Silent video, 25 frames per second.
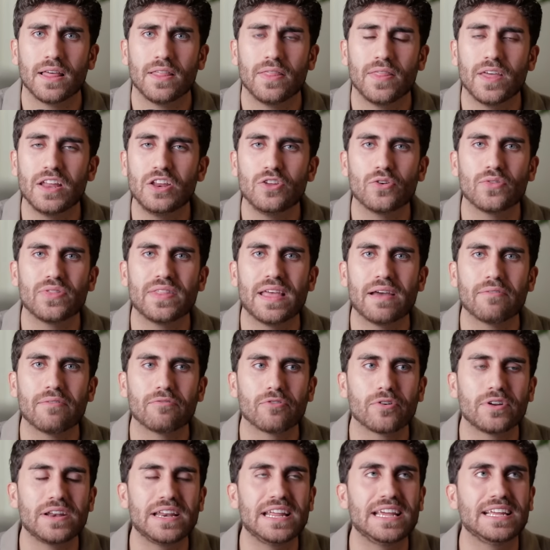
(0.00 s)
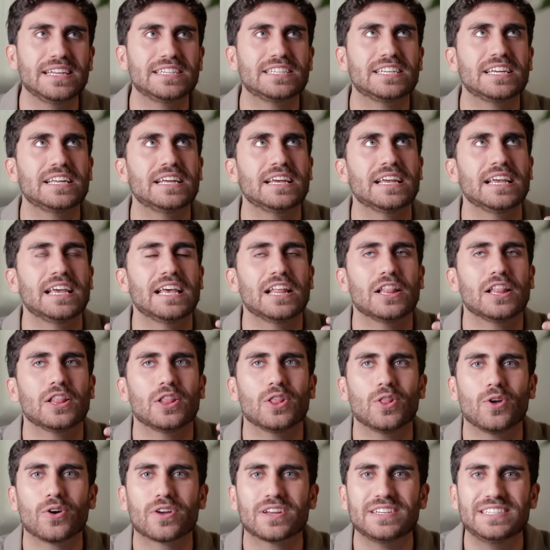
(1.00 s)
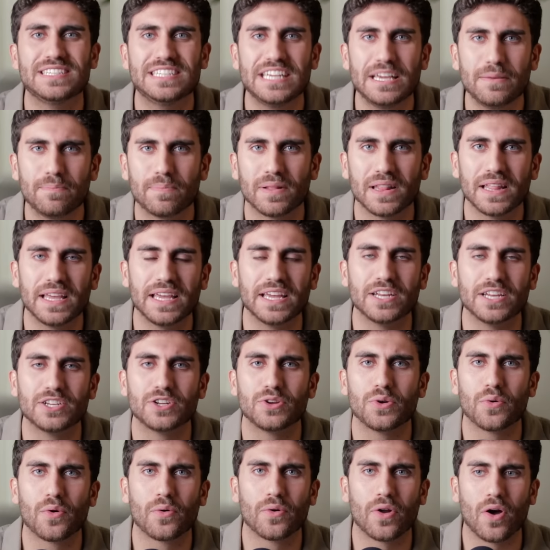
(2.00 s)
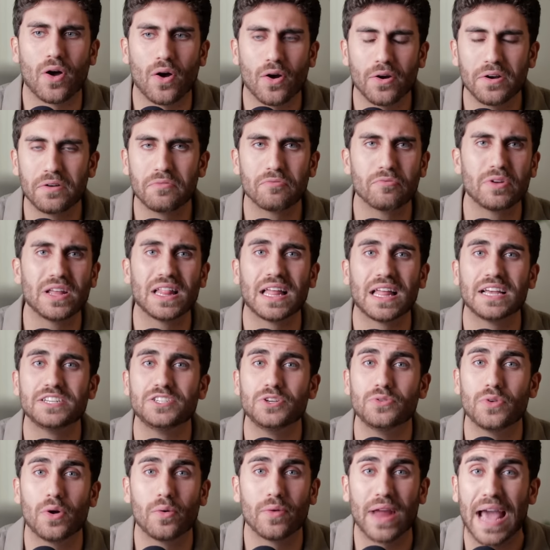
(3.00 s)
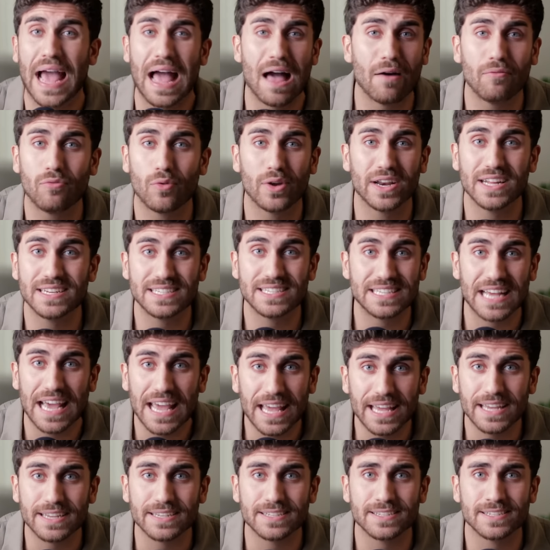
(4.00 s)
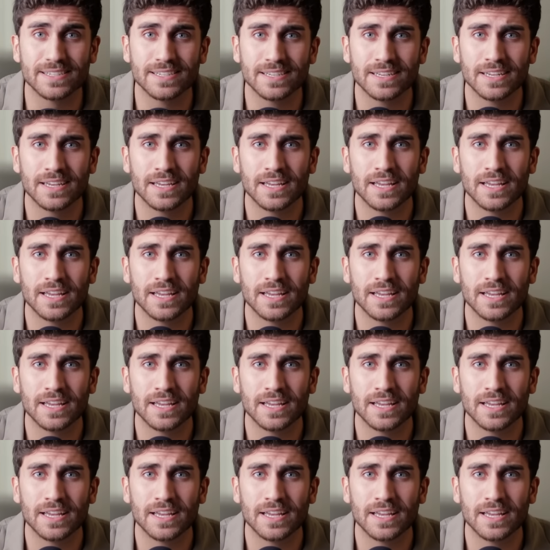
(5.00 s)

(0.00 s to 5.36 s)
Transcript: then you'll never need to look deeply into your own heart and realize you don't have what it takes.